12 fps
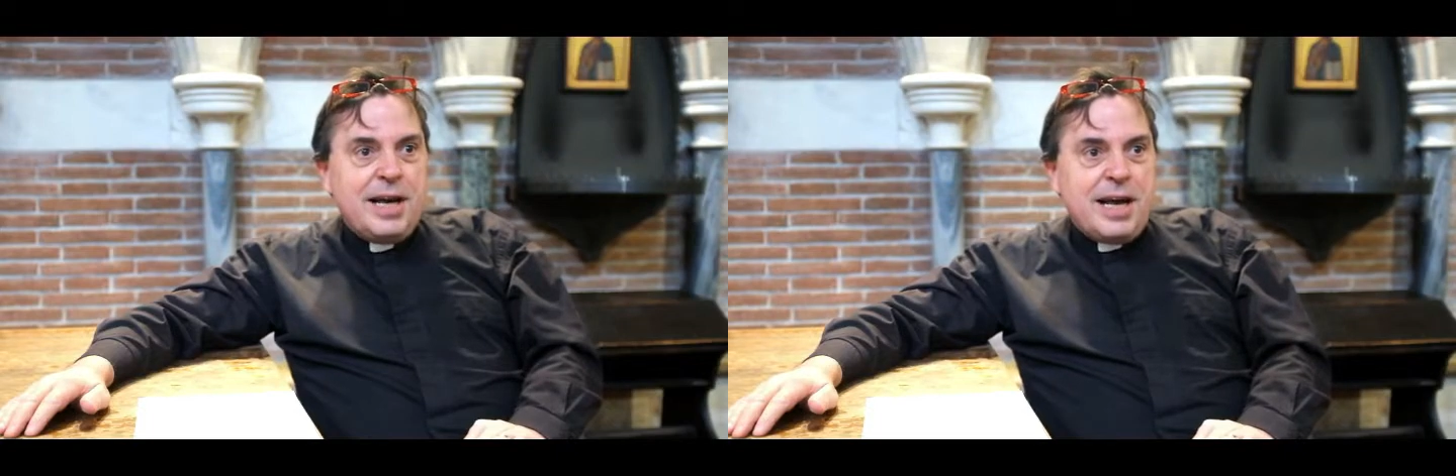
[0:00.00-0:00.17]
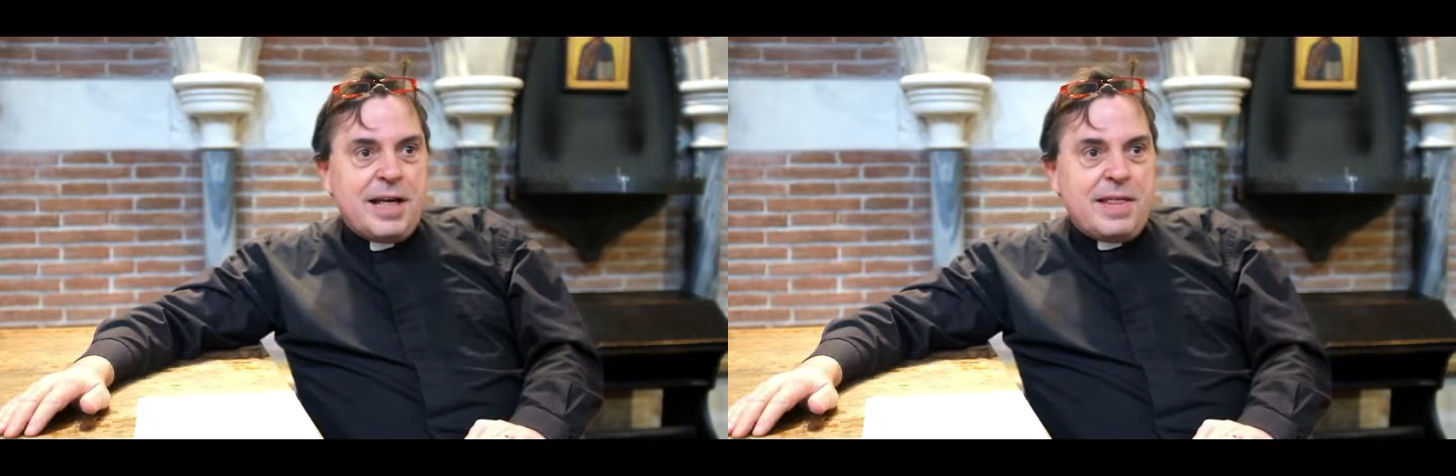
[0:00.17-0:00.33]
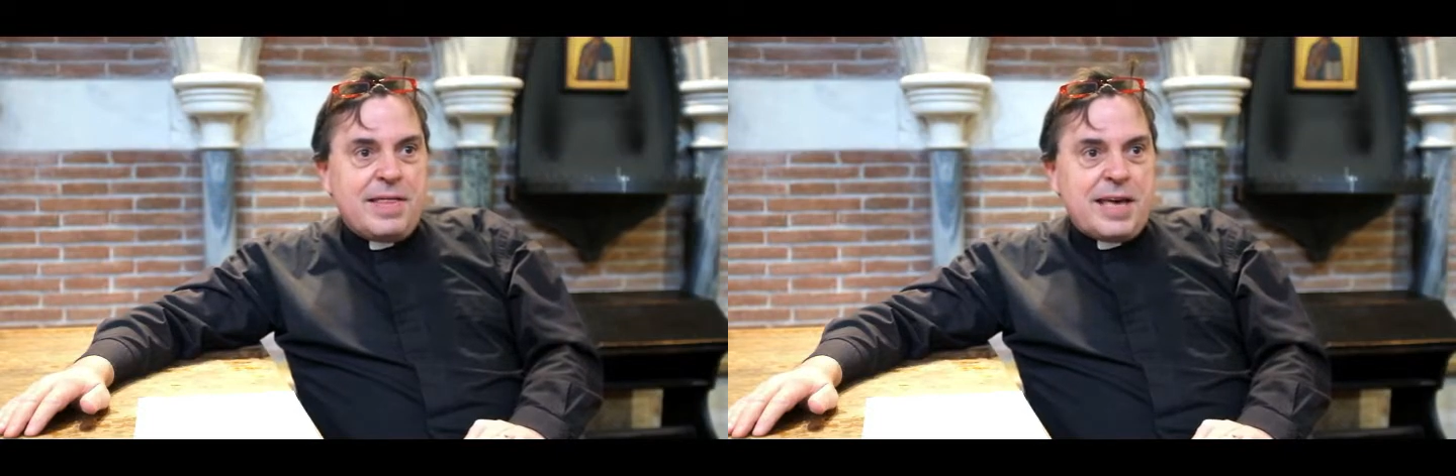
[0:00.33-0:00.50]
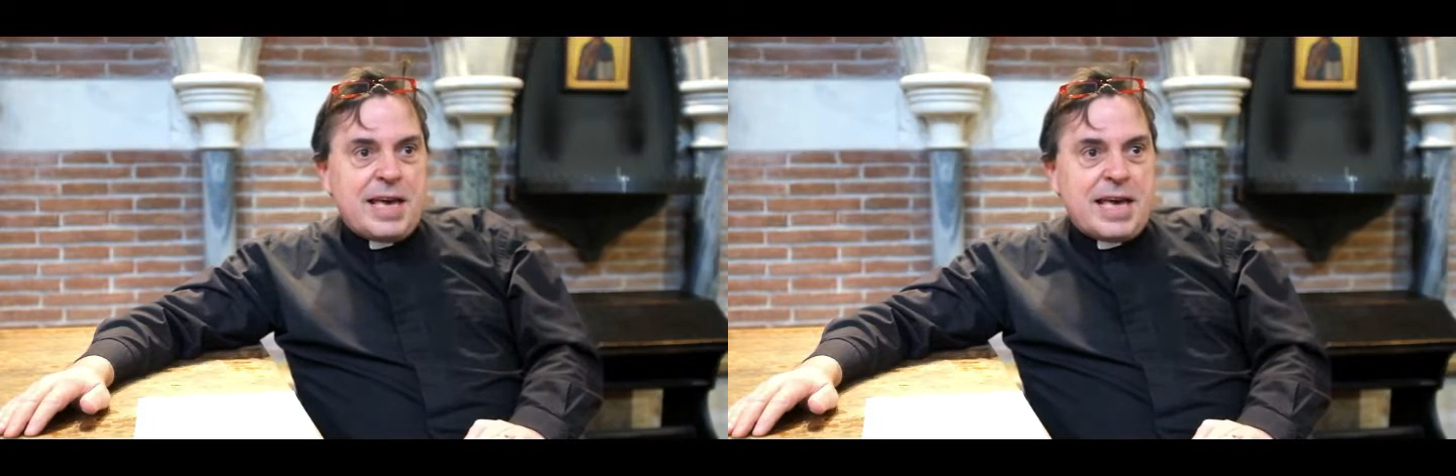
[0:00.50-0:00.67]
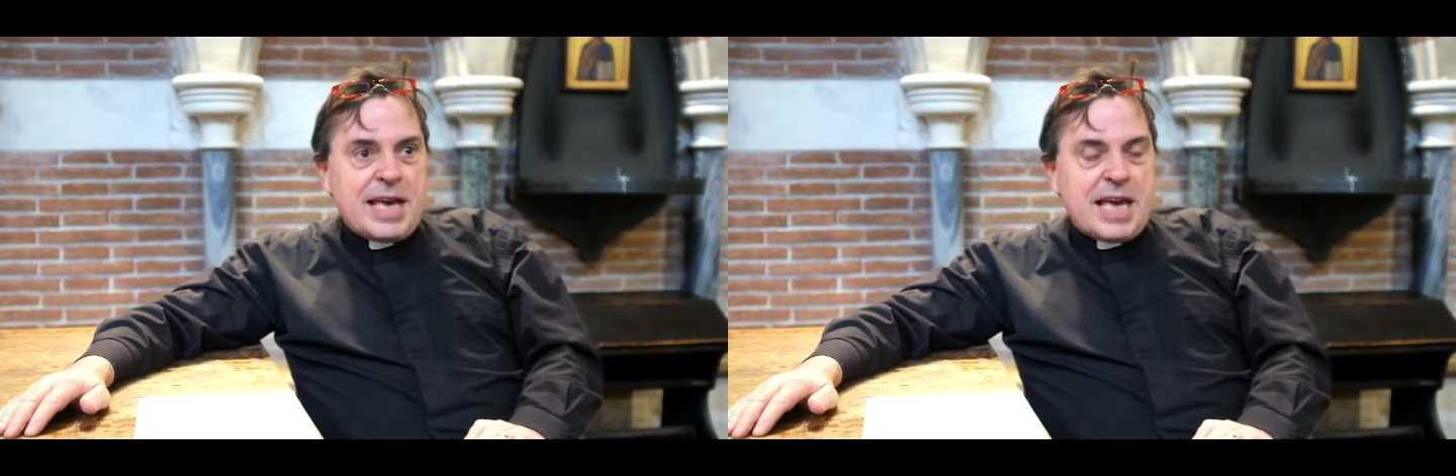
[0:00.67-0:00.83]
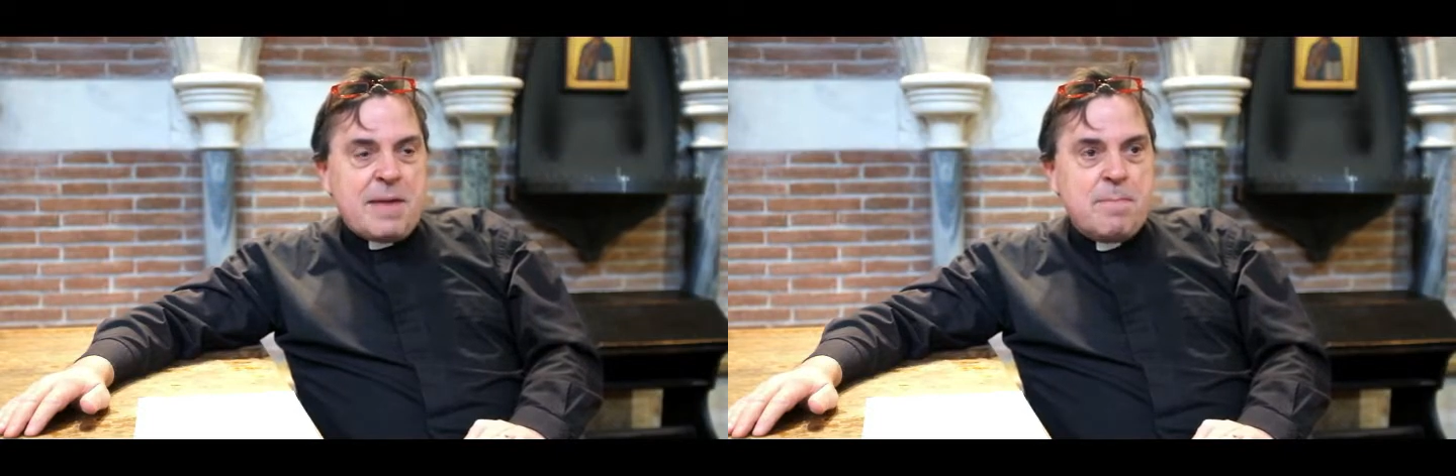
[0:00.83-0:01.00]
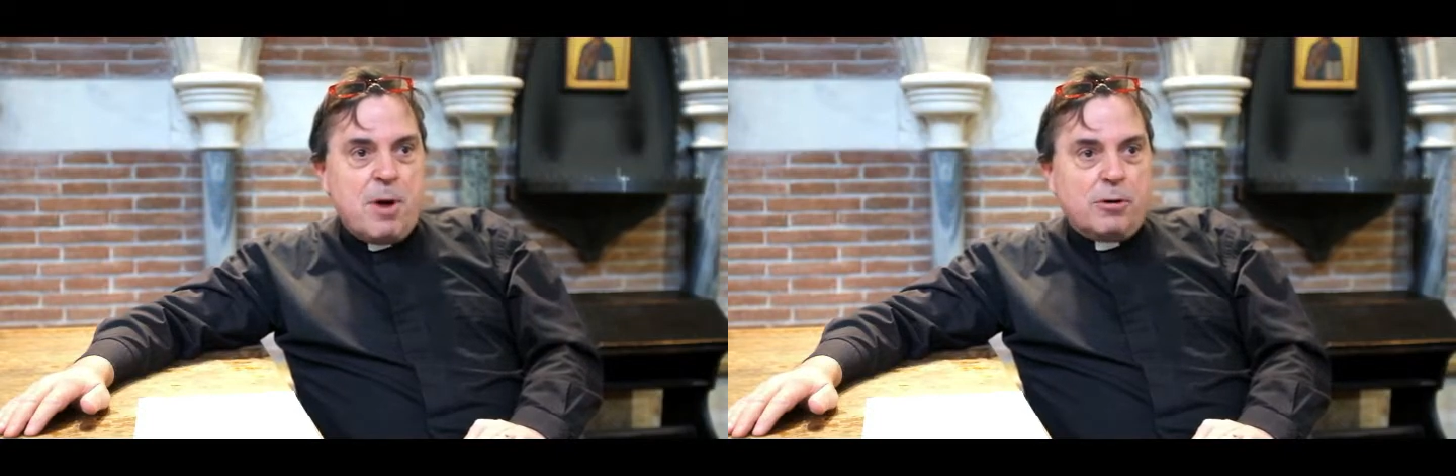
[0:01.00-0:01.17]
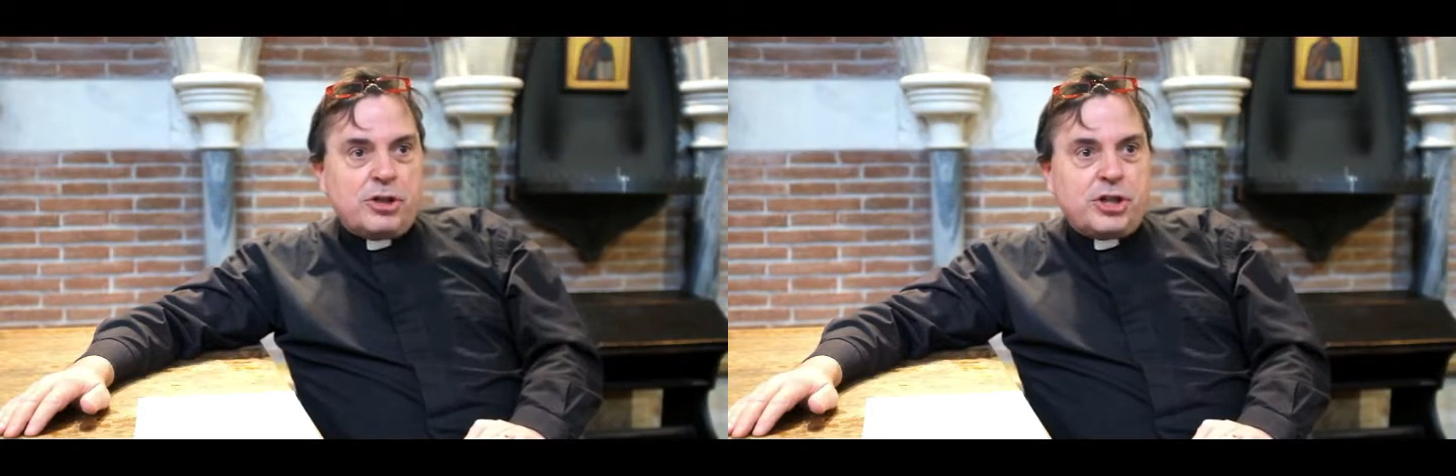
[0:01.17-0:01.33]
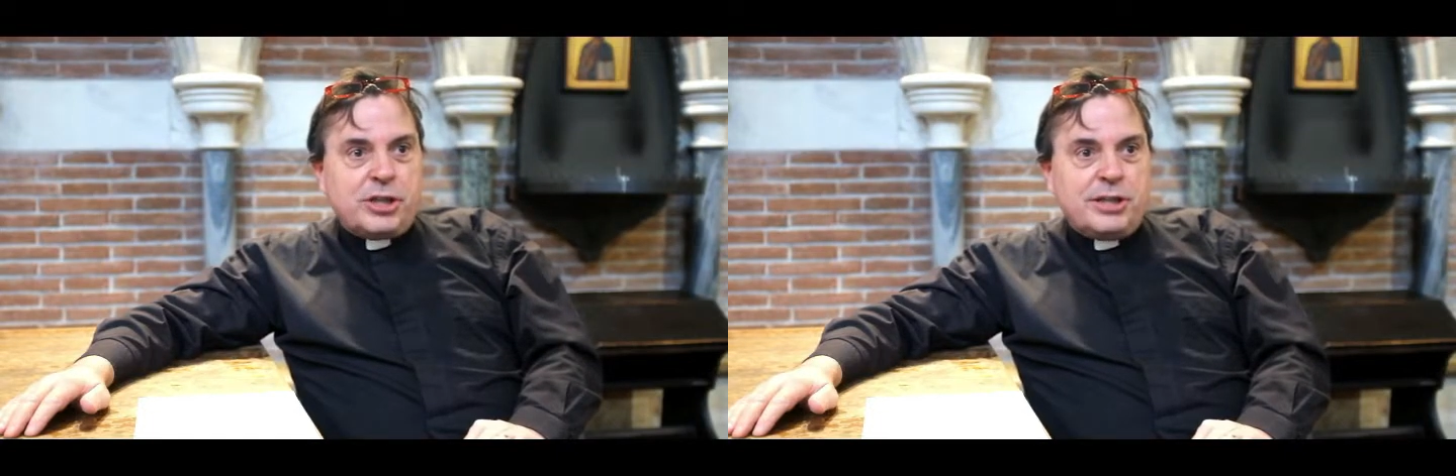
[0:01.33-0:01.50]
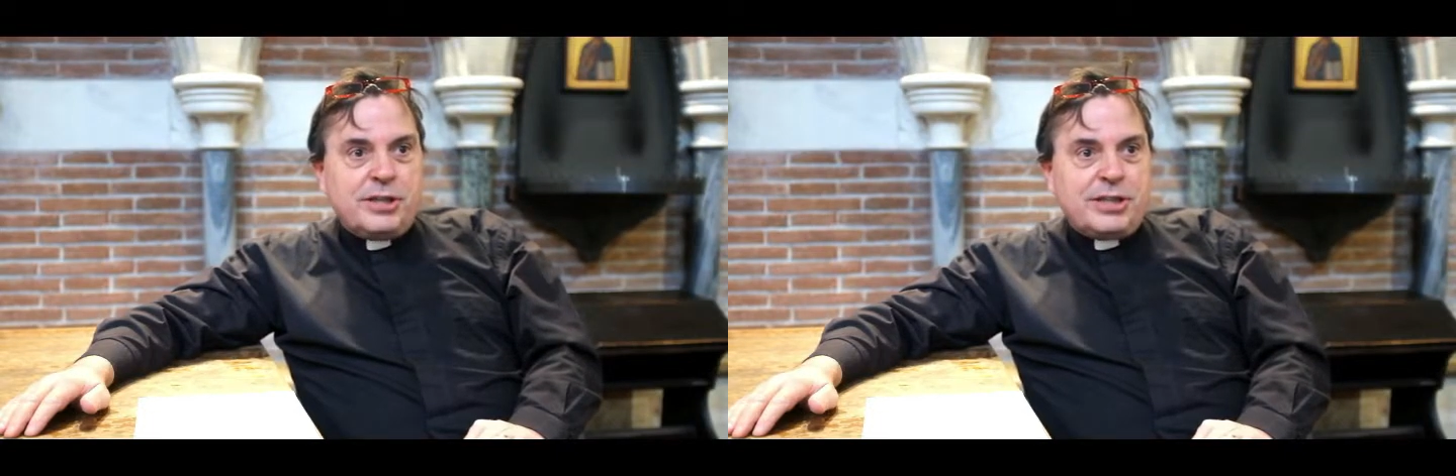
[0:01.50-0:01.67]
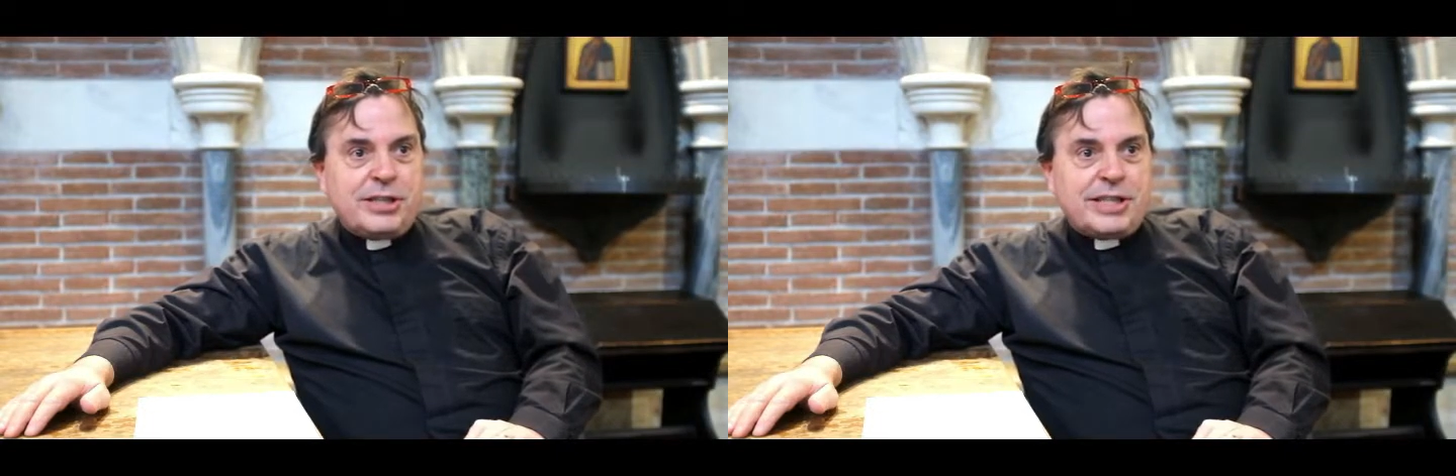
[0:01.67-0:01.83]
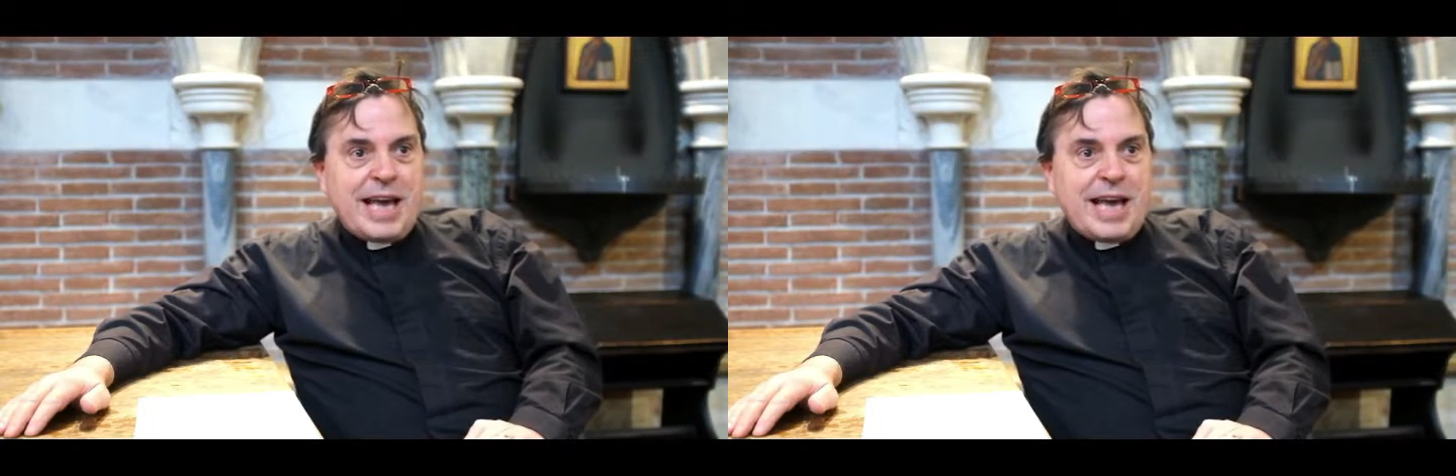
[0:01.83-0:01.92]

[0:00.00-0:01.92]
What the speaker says: the emotions